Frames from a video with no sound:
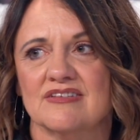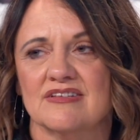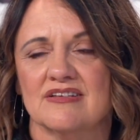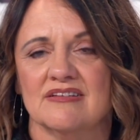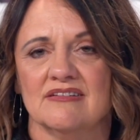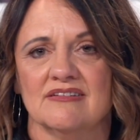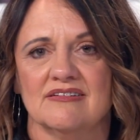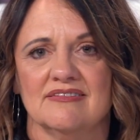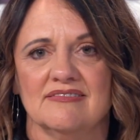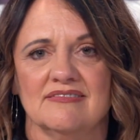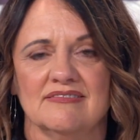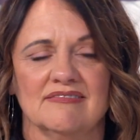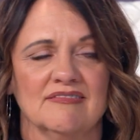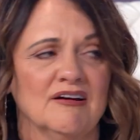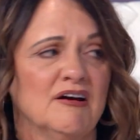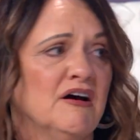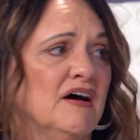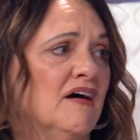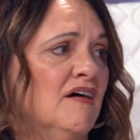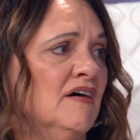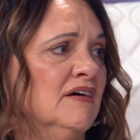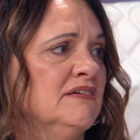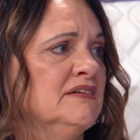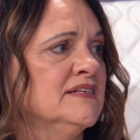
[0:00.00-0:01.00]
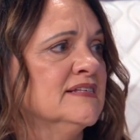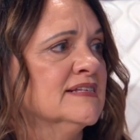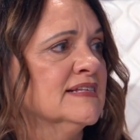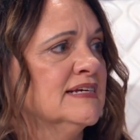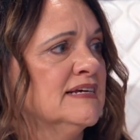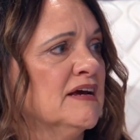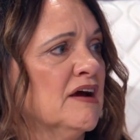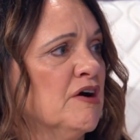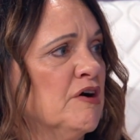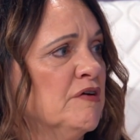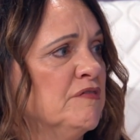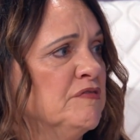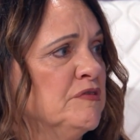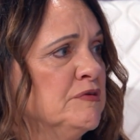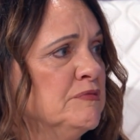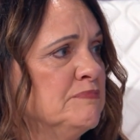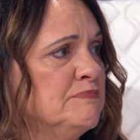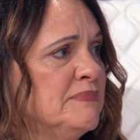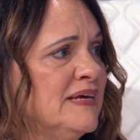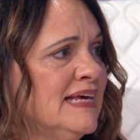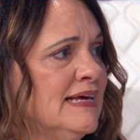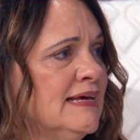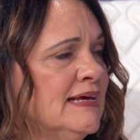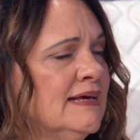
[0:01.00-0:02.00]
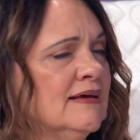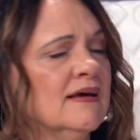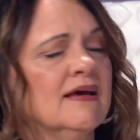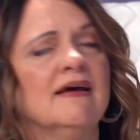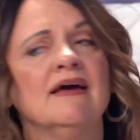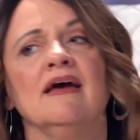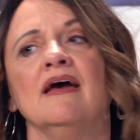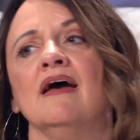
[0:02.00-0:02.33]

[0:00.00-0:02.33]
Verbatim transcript: and honestly, over me.